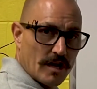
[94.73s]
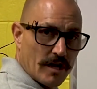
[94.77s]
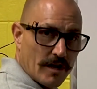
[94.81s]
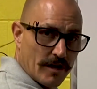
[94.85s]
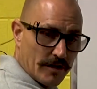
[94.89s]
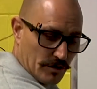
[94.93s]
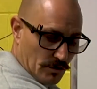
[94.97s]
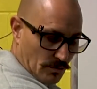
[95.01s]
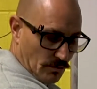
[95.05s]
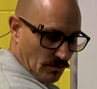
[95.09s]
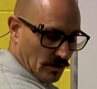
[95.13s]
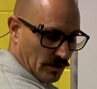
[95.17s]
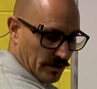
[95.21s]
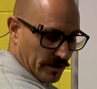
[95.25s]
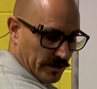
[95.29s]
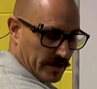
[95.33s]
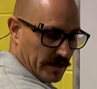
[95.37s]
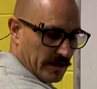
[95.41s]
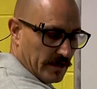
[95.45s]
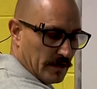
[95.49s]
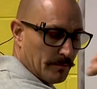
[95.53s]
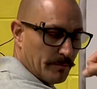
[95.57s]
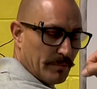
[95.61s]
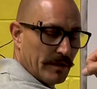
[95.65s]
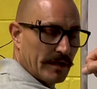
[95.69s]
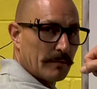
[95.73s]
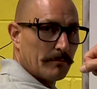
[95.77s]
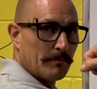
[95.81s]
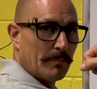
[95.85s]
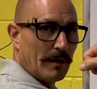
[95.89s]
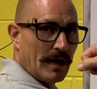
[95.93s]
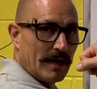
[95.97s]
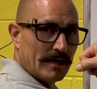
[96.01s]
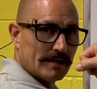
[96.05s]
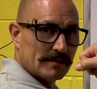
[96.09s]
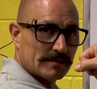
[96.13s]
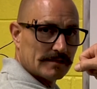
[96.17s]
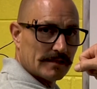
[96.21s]
and you want to get a big
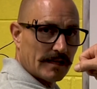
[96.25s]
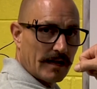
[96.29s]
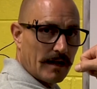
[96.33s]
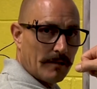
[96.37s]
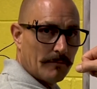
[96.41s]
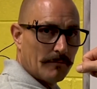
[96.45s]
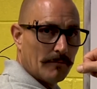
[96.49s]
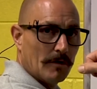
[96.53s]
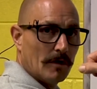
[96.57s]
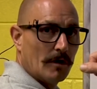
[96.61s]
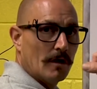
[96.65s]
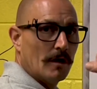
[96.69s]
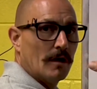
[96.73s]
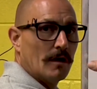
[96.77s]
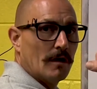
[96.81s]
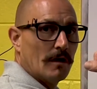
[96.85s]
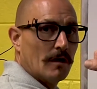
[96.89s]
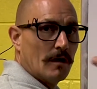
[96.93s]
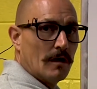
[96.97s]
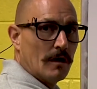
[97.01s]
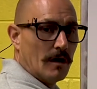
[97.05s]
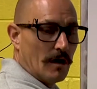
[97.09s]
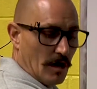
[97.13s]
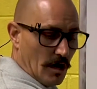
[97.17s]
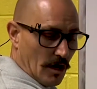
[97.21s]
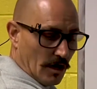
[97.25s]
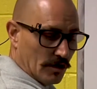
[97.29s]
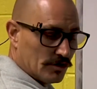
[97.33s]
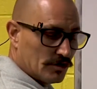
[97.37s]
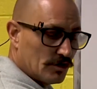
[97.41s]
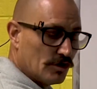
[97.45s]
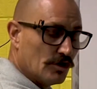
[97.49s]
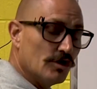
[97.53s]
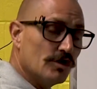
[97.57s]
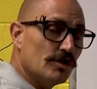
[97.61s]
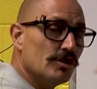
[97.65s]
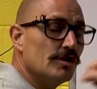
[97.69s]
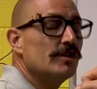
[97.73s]
bicep, a
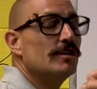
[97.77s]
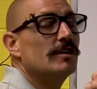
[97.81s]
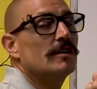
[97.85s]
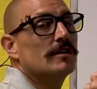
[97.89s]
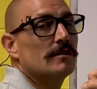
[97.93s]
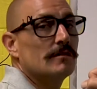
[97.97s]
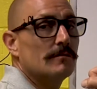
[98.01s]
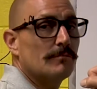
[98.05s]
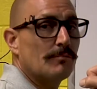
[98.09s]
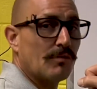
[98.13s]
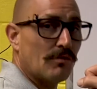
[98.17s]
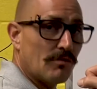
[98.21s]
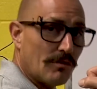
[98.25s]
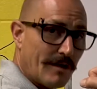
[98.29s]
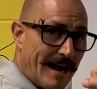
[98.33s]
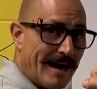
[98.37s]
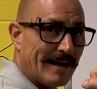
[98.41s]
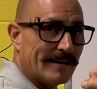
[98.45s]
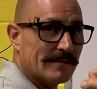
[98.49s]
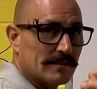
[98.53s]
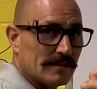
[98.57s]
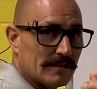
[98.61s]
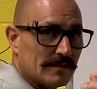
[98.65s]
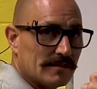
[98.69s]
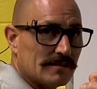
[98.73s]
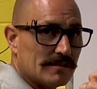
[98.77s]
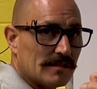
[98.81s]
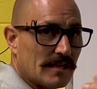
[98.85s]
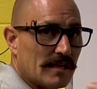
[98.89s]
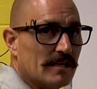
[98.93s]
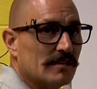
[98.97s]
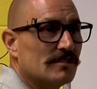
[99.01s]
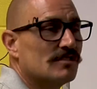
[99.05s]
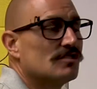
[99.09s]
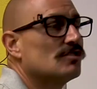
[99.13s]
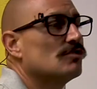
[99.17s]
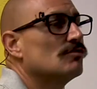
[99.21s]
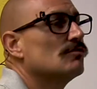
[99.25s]
good practice
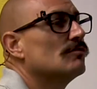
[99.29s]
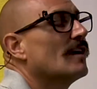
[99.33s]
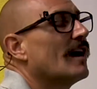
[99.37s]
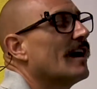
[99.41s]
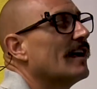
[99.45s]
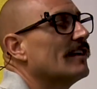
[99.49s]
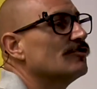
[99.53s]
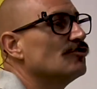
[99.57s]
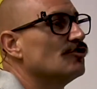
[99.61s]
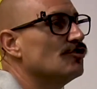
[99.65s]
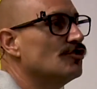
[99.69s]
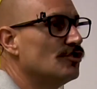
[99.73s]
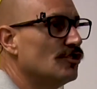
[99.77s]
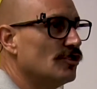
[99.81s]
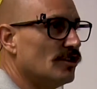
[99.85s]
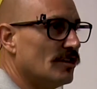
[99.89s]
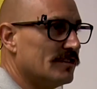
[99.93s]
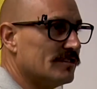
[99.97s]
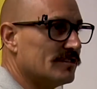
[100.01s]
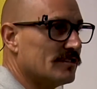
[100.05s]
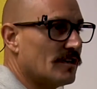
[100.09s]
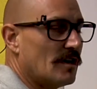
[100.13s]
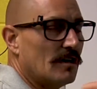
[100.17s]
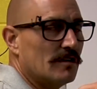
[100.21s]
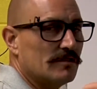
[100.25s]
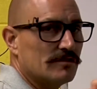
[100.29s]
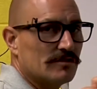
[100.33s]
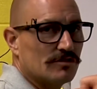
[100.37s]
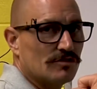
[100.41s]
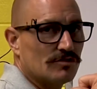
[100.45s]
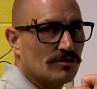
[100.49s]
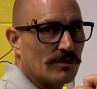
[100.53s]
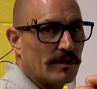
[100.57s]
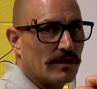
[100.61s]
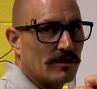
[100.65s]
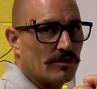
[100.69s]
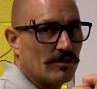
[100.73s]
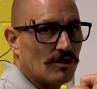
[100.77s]
is to not just
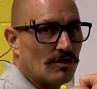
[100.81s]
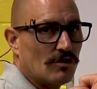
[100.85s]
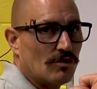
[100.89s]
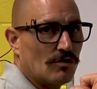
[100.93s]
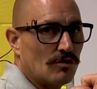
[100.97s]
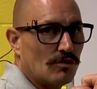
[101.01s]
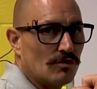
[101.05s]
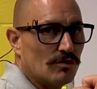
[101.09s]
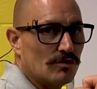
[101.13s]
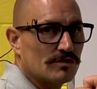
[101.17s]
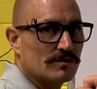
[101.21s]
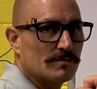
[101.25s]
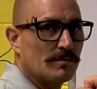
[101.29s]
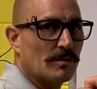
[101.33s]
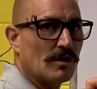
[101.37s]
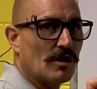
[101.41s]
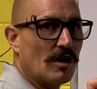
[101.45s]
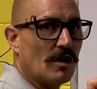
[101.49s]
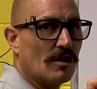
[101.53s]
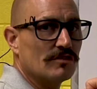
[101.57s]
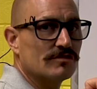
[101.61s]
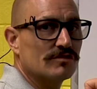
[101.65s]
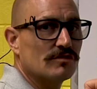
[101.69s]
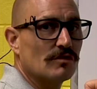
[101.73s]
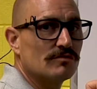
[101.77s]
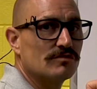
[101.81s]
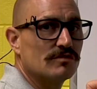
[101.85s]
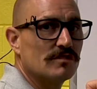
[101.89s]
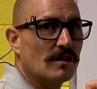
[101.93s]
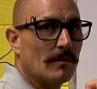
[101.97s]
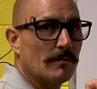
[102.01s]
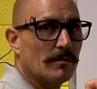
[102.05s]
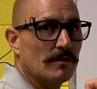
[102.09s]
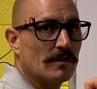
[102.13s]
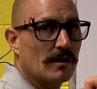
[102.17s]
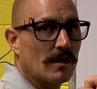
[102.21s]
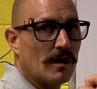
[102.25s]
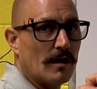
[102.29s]
concentrate on the curls, but also
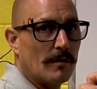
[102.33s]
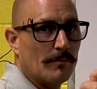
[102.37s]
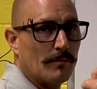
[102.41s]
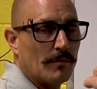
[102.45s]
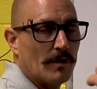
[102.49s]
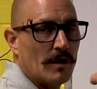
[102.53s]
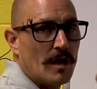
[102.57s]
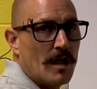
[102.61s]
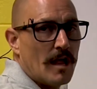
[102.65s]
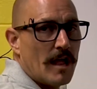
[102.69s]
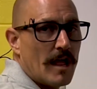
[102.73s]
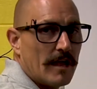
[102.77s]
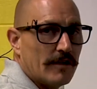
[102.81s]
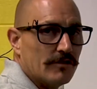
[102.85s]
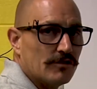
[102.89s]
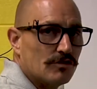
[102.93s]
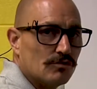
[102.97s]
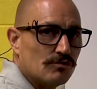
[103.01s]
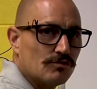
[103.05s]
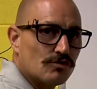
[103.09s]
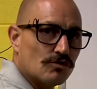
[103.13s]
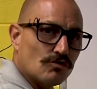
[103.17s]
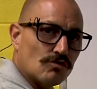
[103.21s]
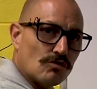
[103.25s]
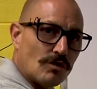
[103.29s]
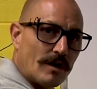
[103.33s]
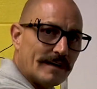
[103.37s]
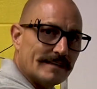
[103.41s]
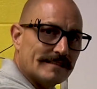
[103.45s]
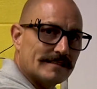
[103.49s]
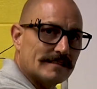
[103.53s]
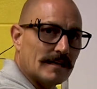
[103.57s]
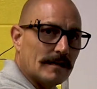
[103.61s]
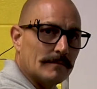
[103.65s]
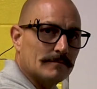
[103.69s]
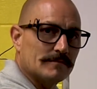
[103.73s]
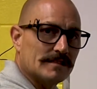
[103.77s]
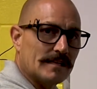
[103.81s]
double it up and do
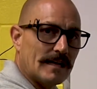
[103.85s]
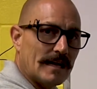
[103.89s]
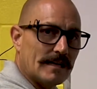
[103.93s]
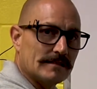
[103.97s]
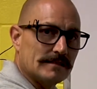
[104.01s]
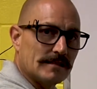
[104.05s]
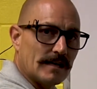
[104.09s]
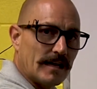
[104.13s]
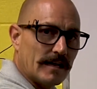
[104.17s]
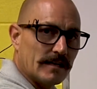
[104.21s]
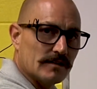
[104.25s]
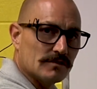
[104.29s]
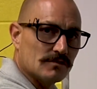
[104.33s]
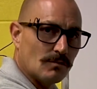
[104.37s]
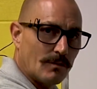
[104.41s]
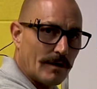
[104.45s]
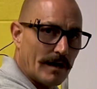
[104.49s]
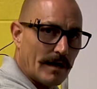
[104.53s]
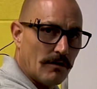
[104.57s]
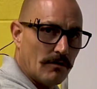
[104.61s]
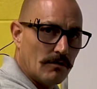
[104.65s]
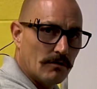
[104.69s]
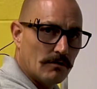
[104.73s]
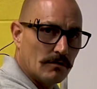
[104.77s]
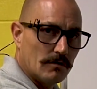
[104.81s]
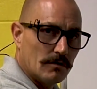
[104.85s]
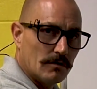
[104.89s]
triceps that day as well.